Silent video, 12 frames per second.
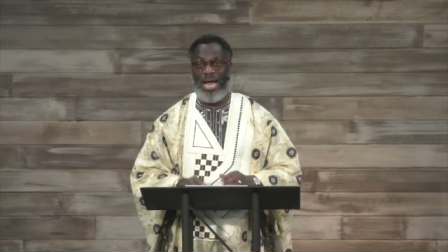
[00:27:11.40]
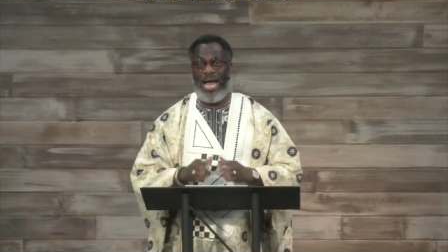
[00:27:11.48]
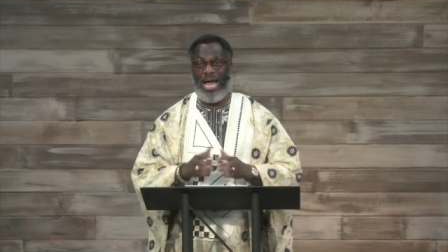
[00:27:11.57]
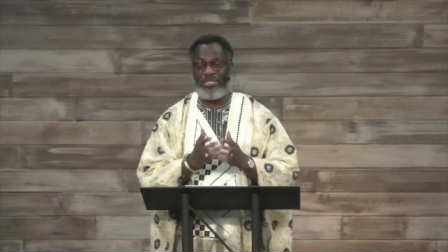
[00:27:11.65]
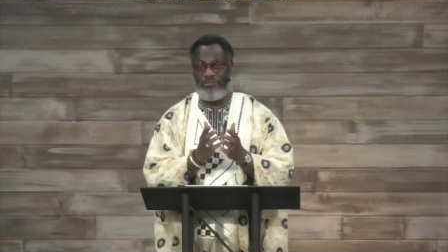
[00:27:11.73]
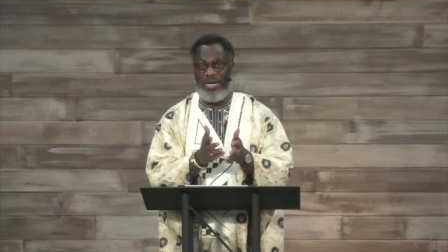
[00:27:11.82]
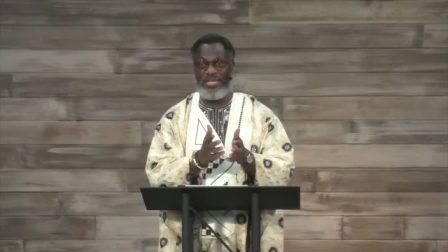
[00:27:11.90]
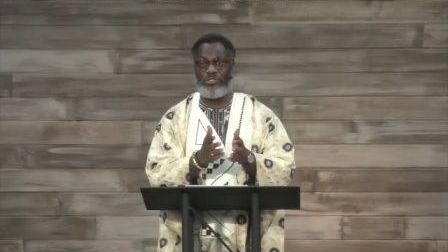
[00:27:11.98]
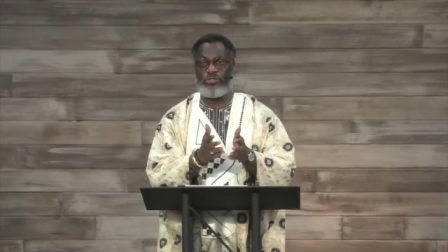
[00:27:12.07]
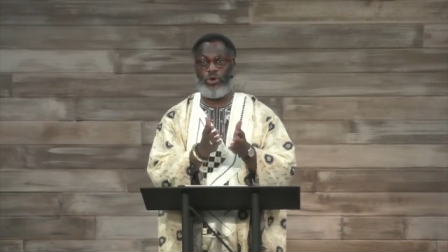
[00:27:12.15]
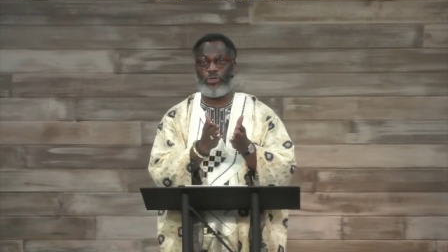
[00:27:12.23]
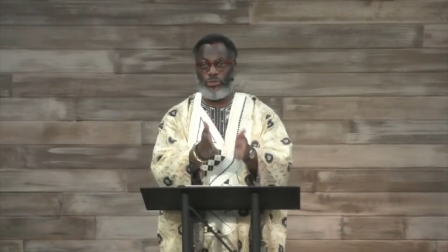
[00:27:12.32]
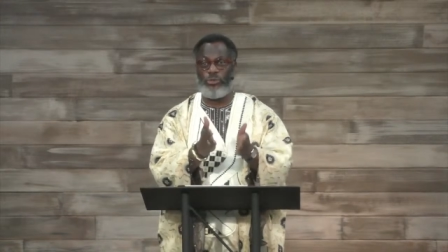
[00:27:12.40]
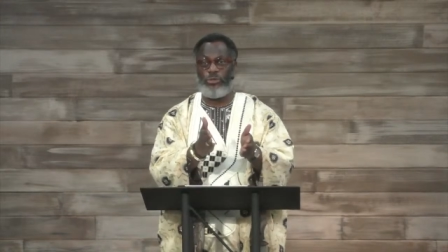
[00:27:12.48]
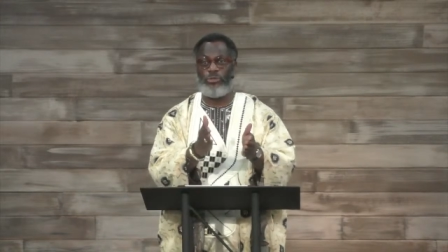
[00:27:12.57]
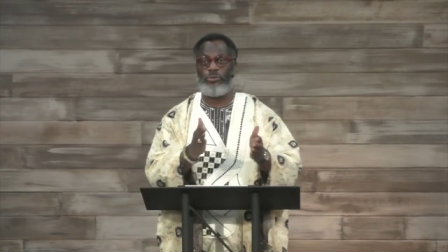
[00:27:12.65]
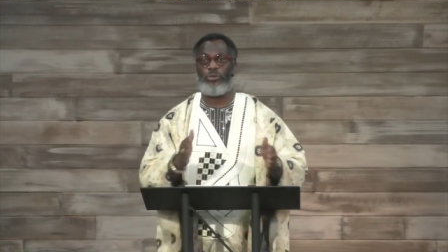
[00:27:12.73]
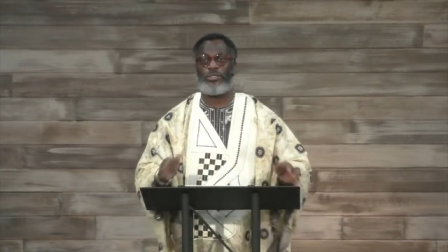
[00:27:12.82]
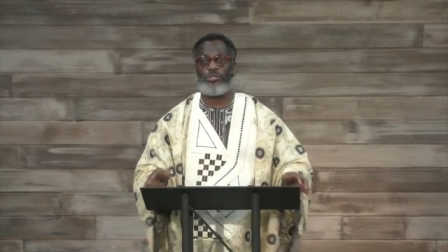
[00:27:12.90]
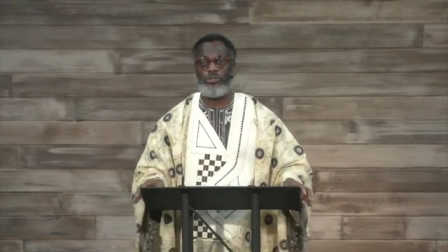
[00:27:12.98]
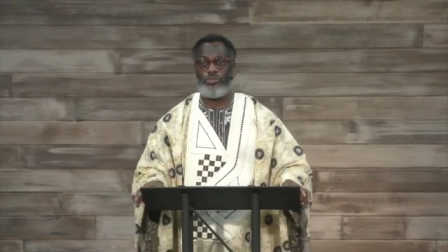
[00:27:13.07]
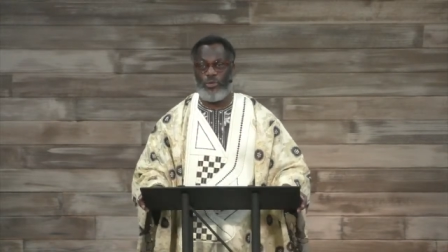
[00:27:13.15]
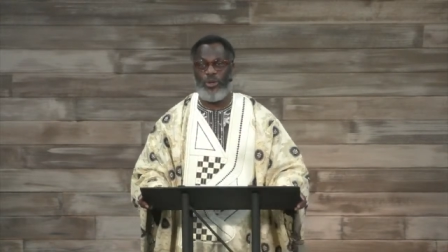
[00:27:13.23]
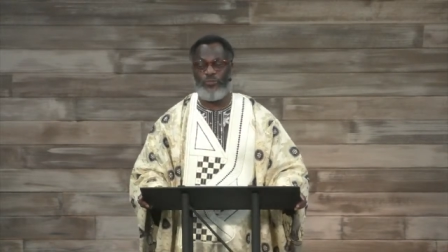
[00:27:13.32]
advance or do what you're
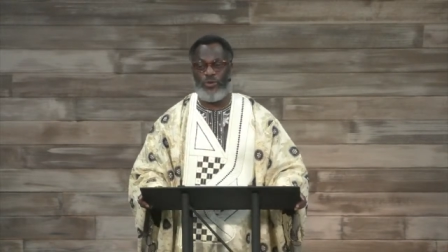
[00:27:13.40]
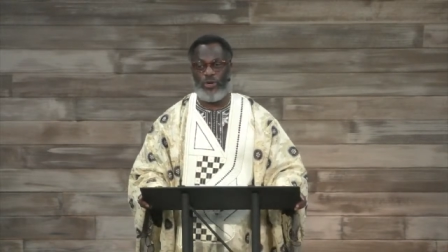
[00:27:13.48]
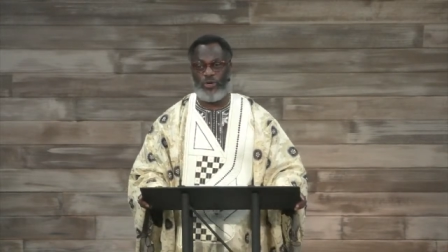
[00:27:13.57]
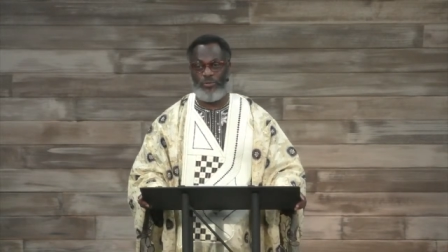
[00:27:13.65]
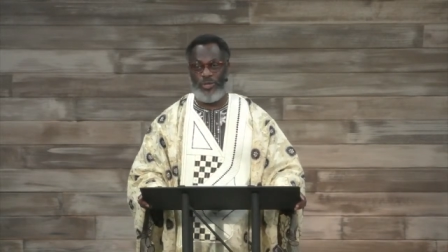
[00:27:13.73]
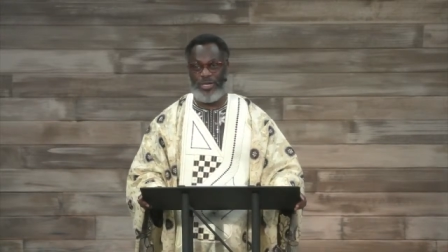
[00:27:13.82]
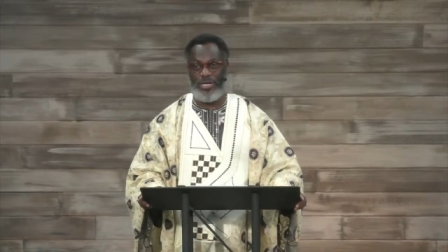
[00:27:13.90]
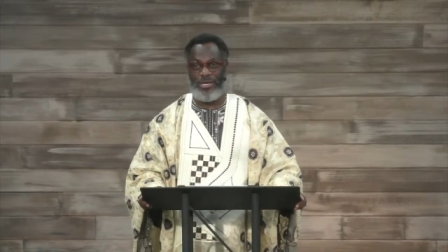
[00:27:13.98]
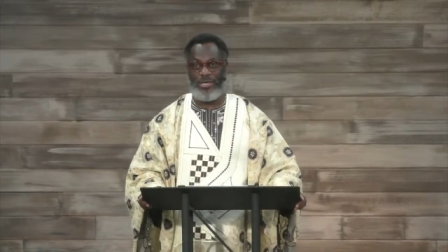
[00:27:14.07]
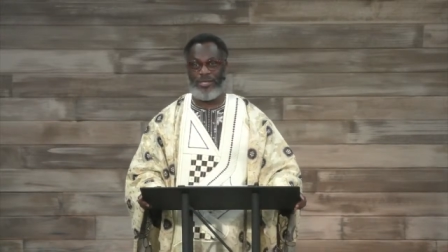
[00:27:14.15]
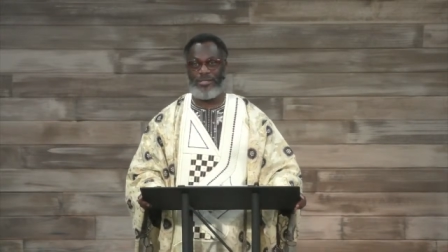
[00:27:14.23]
doing for your community?